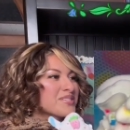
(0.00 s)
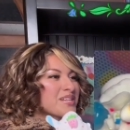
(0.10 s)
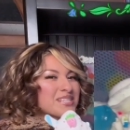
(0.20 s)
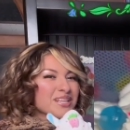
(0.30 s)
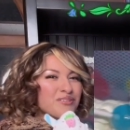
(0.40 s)

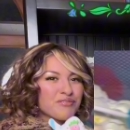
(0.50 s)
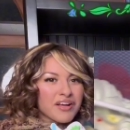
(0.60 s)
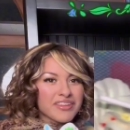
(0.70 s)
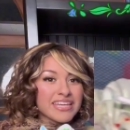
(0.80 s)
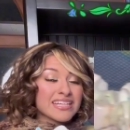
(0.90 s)
solidifying
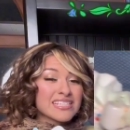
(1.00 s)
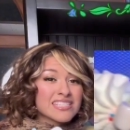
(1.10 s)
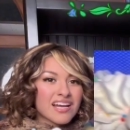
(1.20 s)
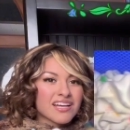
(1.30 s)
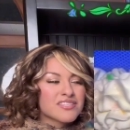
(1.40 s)
on the
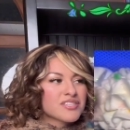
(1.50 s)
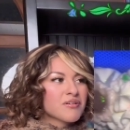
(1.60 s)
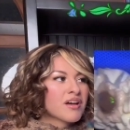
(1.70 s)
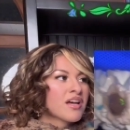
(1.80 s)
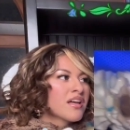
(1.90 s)
inside. So
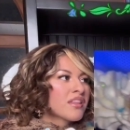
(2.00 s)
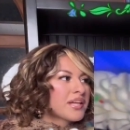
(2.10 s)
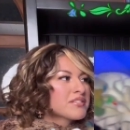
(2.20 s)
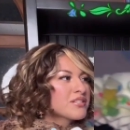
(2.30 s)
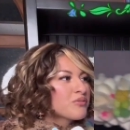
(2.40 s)
that
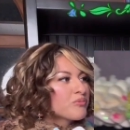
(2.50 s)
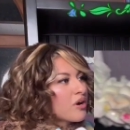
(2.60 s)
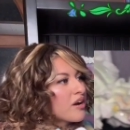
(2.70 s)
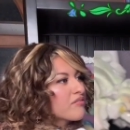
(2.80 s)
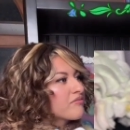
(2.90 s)
was a little
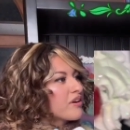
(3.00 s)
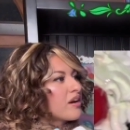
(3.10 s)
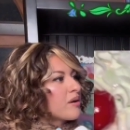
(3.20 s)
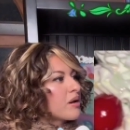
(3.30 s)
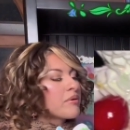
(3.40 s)
rough.
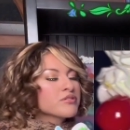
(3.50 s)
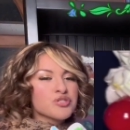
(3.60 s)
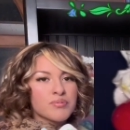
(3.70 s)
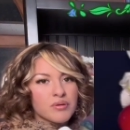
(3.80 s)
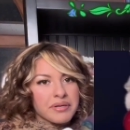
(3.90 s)
I'm also
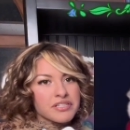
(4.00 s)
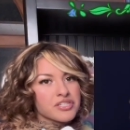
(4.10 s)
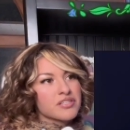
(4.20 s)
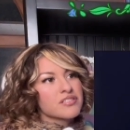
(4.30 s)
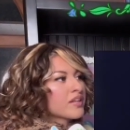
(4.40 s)
super
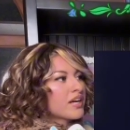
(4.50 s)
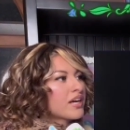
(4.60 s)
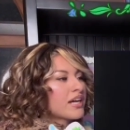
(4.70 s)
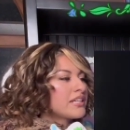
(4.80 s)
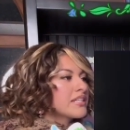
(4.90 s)
impatient.
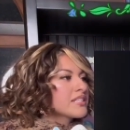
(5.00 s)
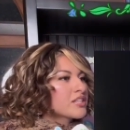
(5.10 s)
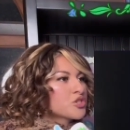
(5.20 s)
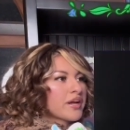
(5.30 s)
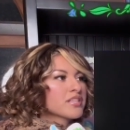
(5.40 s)
I needed to like
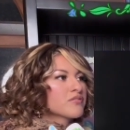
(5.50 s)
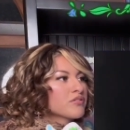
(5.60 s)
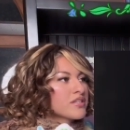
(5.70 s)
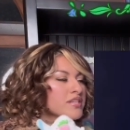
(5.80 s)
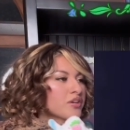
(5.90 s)
transfer
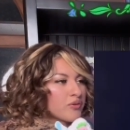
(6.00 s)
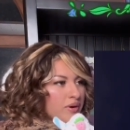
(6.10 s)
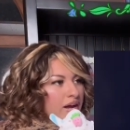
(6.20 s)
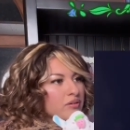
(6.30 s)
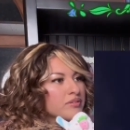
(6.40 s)
this like
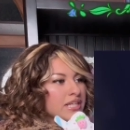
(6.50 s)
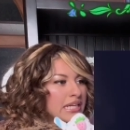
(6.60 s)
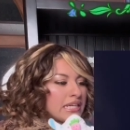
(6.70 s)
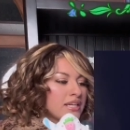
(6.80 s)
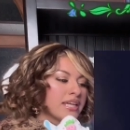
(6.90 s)
around because I
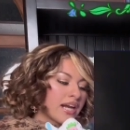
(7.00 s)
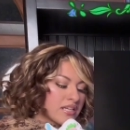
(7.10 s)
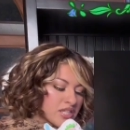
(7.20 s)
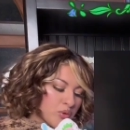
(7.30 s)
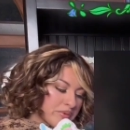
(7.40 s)
needed to get it
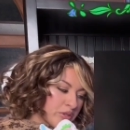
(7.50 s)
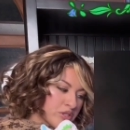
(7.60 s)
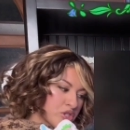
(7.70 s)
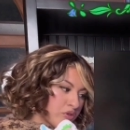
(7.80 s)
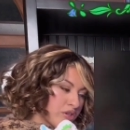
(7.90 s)
to Open Door
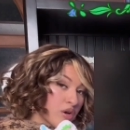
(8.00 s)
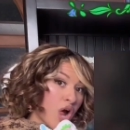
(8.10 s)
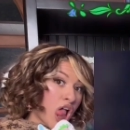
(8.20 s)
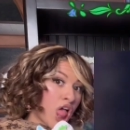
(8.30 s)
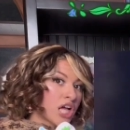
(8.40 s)
Studio.
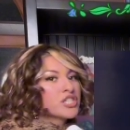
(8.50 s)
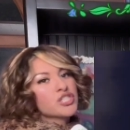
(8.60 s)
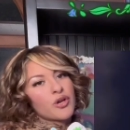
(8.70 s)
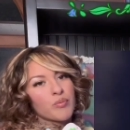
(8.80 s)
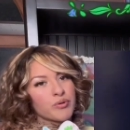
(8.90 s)

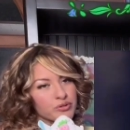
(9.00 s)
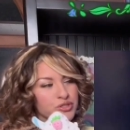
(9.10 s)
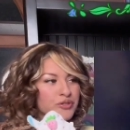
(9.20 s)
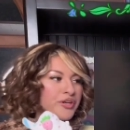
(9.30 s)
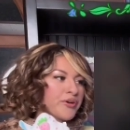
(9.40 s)
Shout out Open Door
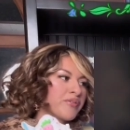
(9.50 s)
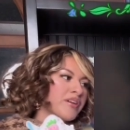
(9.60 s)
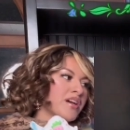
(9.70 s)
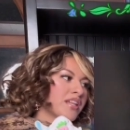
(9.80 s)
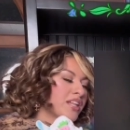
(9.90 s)
Studio.
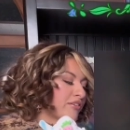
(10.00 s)
Love